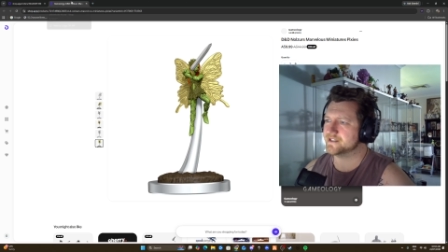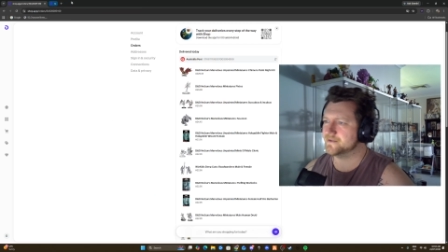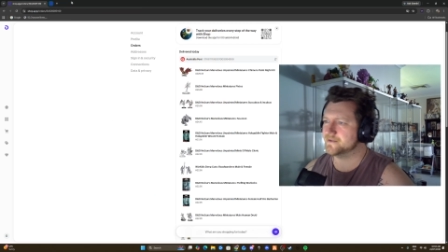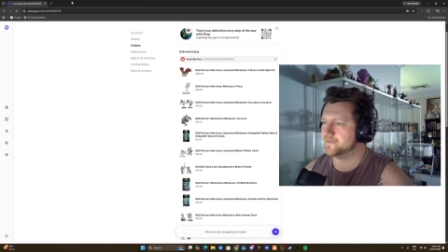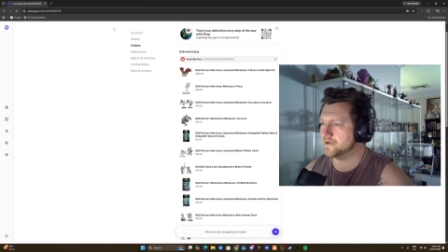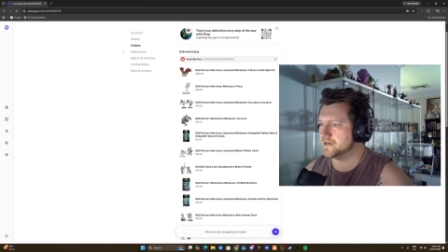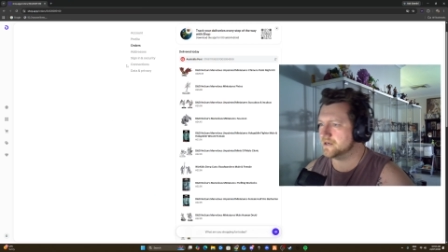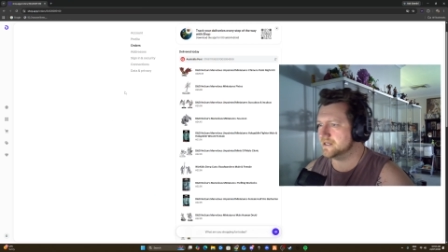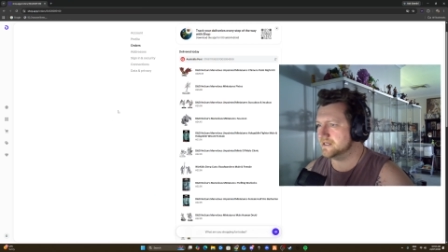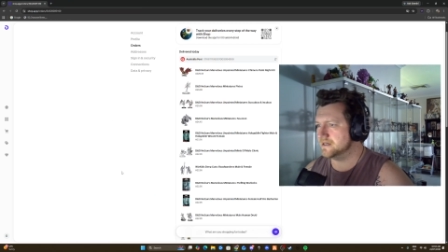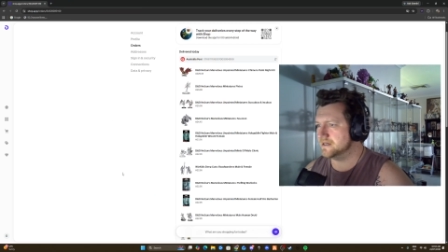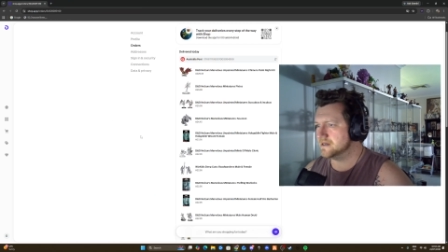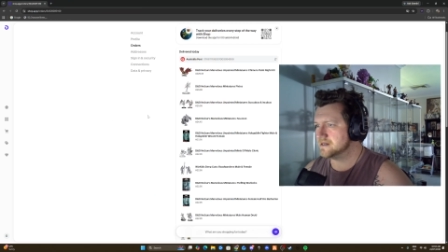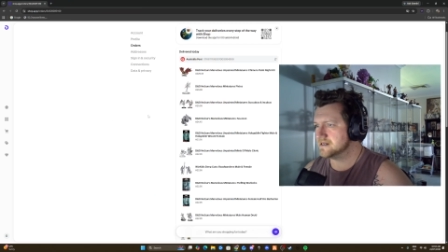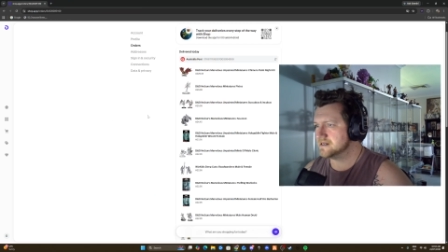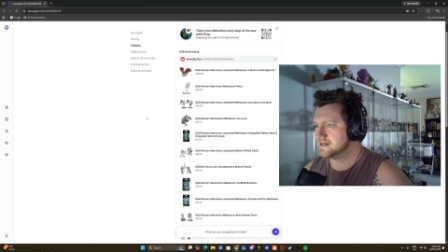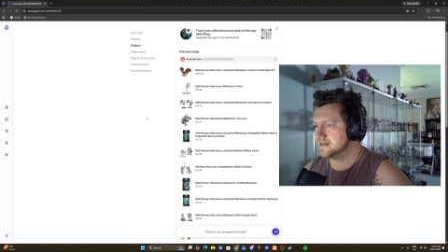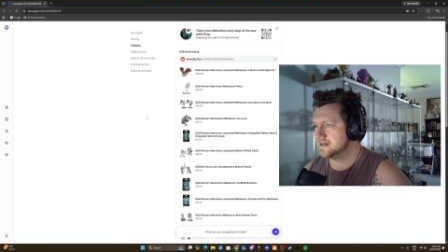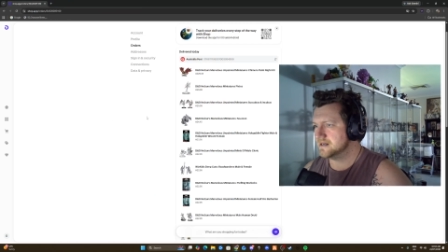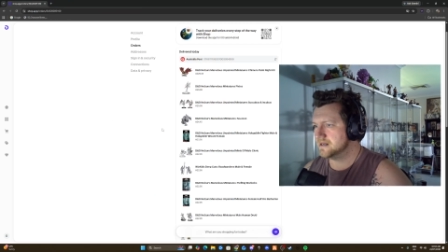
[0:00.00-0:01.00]
to what
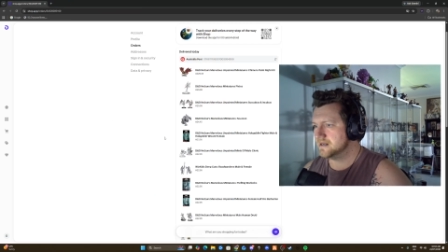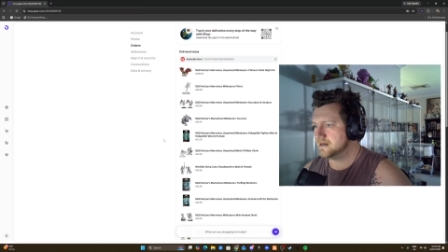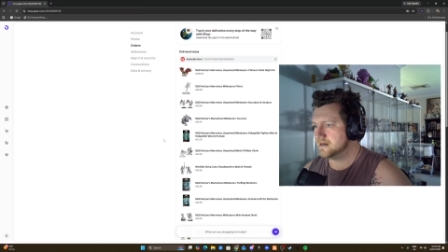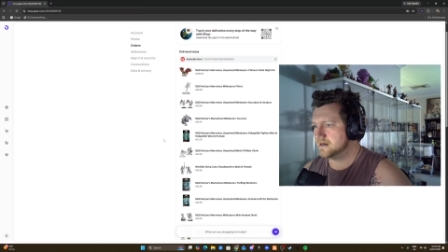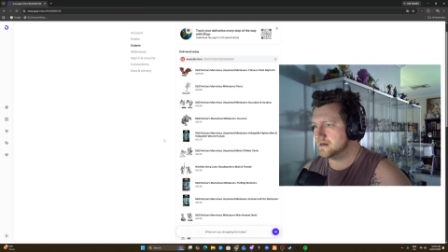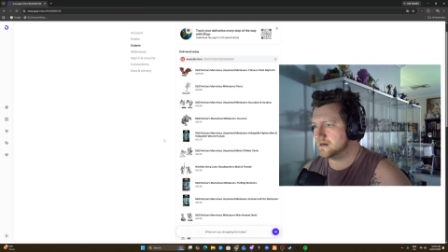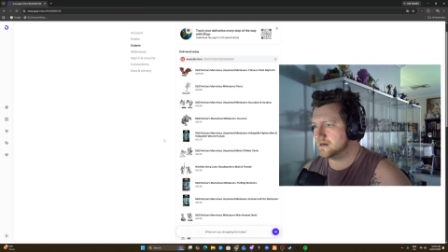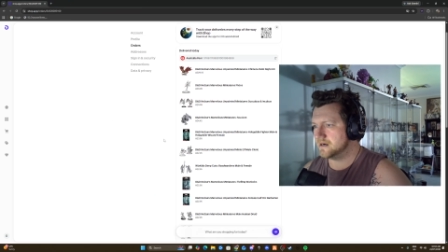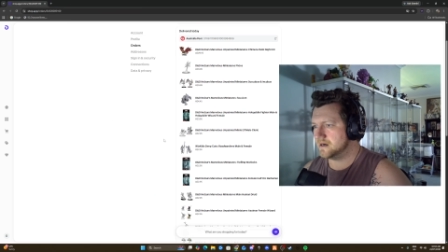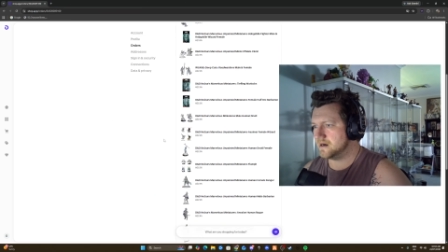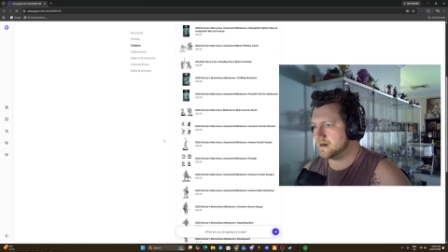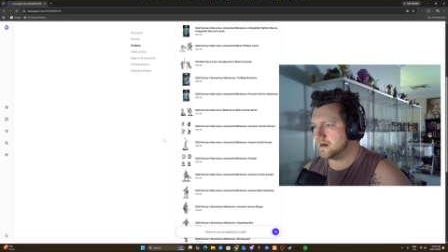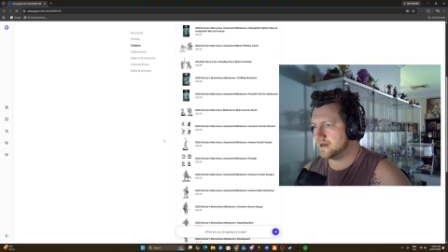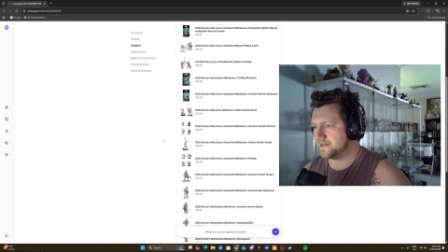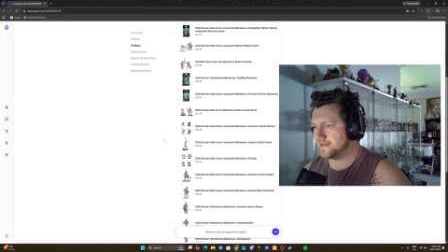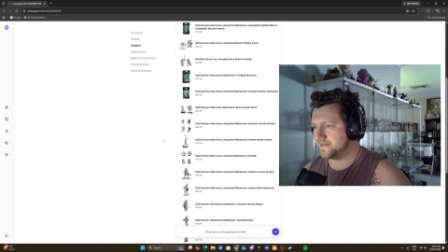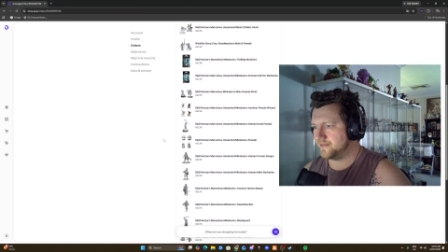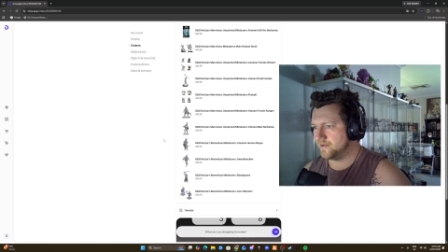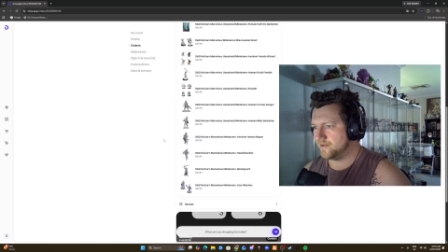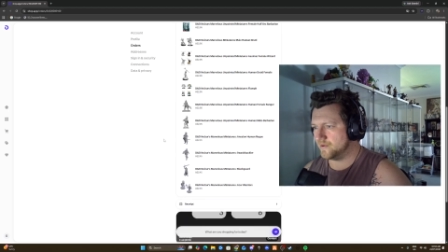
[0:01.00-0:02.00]
I
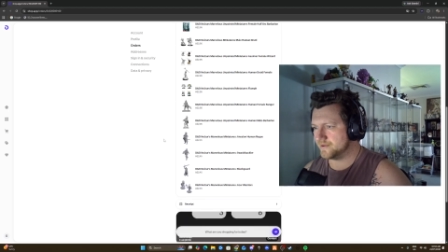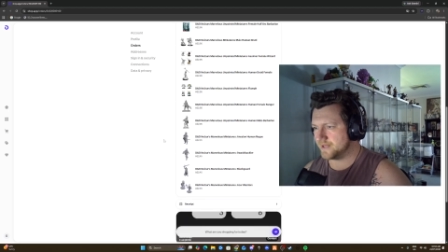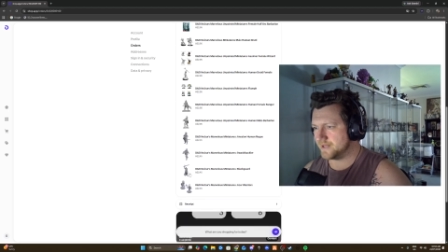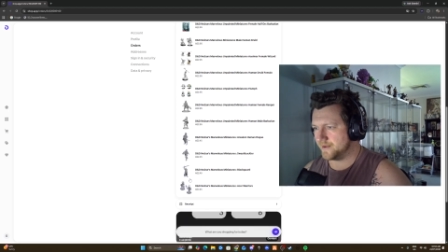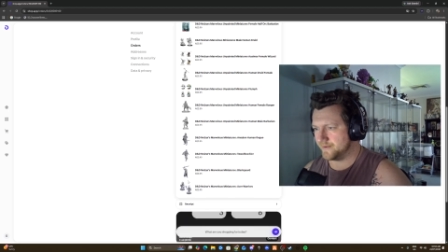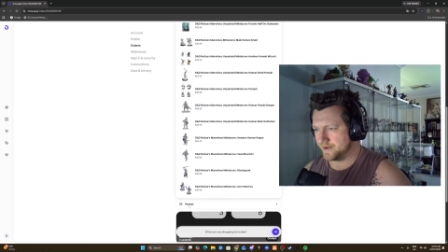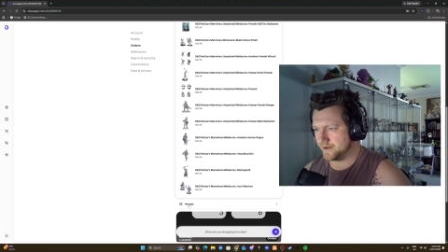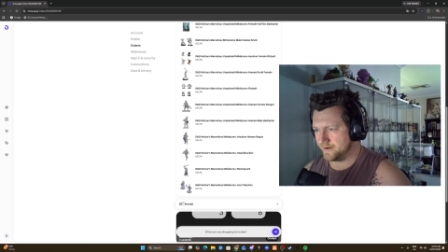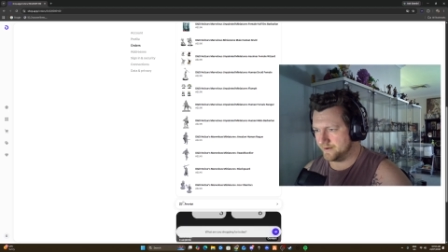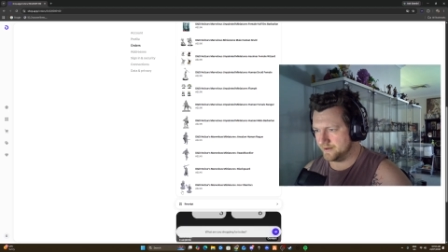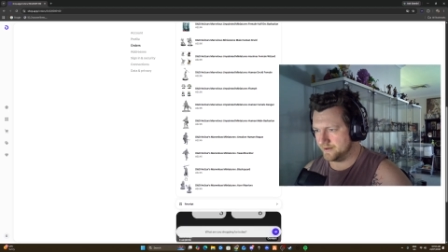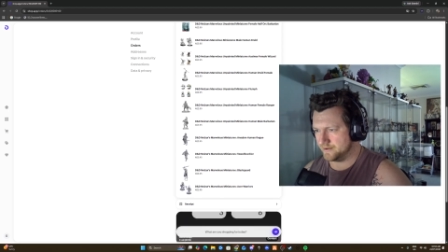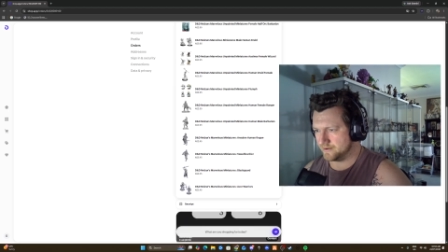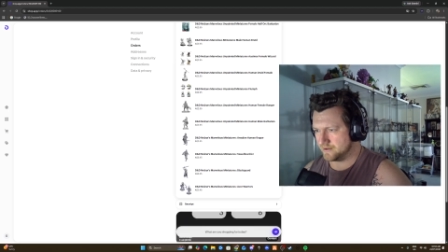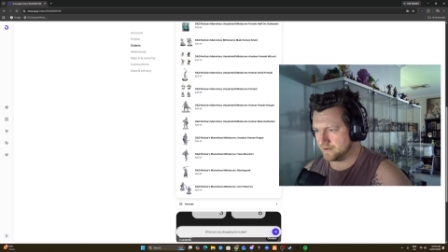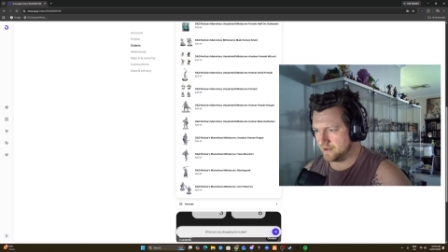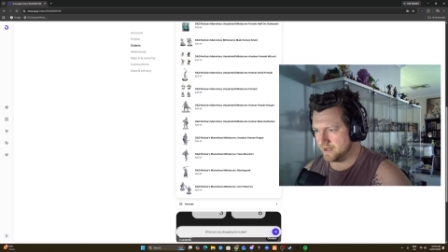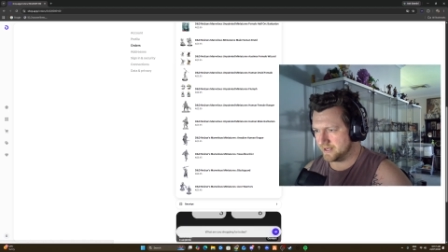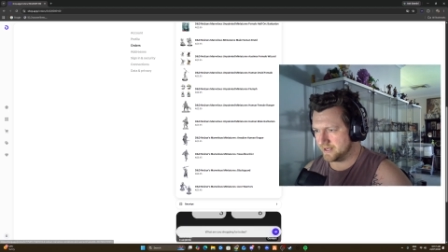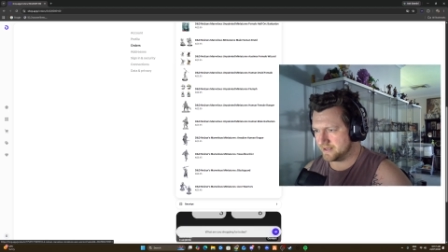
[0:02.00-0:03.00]
thought they were going to
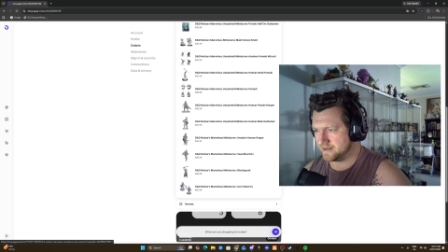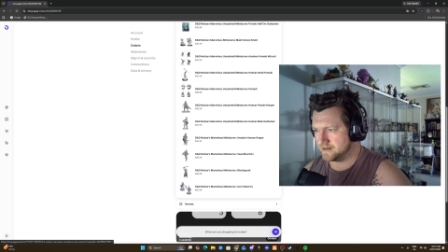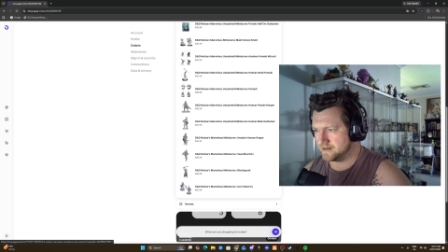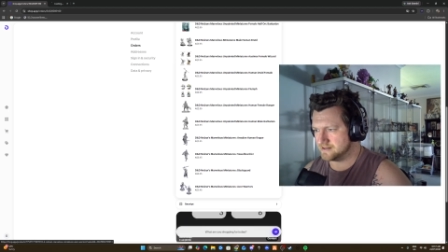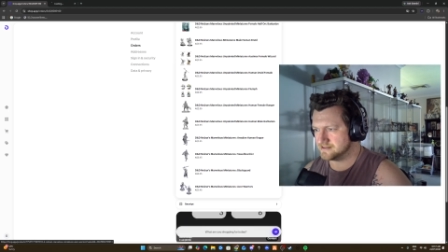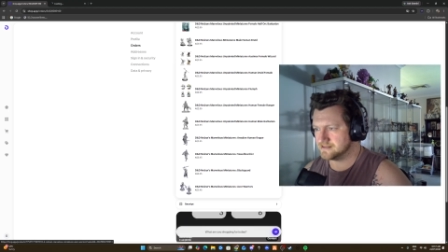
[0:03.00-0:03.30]
look like.